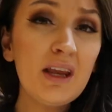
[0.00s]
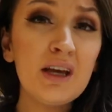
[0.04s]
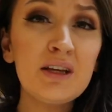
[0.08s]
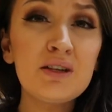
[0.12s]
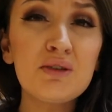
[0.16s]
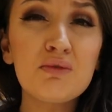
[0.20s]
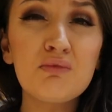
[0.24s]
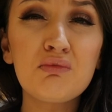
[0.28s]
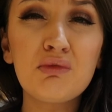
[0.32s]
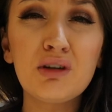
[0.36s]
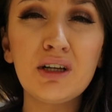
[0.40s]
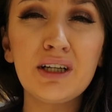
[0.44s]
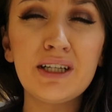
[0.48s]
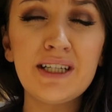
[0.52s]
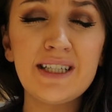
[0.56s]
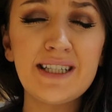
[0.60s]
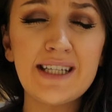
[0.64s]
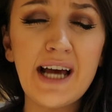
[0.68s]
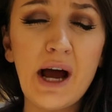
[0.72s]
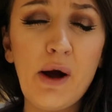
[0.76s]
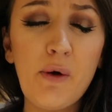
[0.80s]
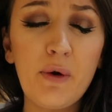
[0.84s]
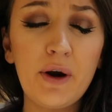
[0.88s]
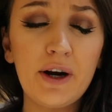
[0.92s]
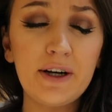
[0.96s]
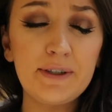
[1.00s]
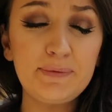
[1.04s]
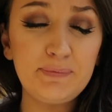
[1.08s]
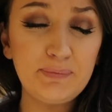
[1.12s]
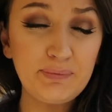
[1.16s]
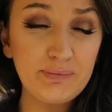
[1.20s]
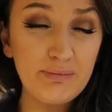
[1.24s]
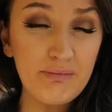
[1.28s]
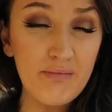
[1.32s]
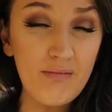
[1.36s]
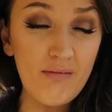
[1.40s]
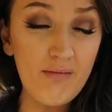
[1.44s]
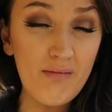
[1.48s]
It's really sour.
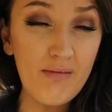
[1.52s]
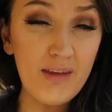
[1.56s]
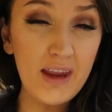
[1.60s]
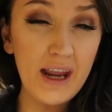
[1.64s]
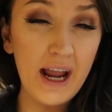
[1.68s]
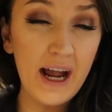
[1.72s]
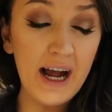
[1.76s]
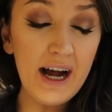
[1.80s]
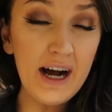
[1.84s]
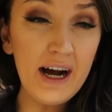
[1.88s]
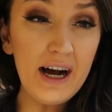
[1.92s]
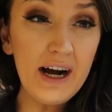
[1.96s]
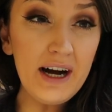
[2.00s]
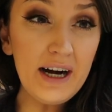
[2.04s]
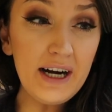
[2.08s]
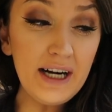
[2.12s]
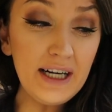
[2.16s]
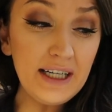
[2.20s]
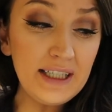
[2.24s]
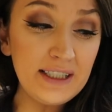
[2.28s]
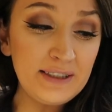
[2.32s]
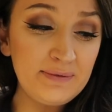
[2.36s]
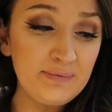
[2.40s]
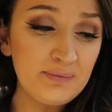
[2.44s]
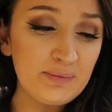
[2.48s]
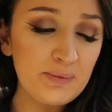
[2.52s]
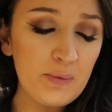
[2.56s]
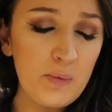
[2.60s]
Ah!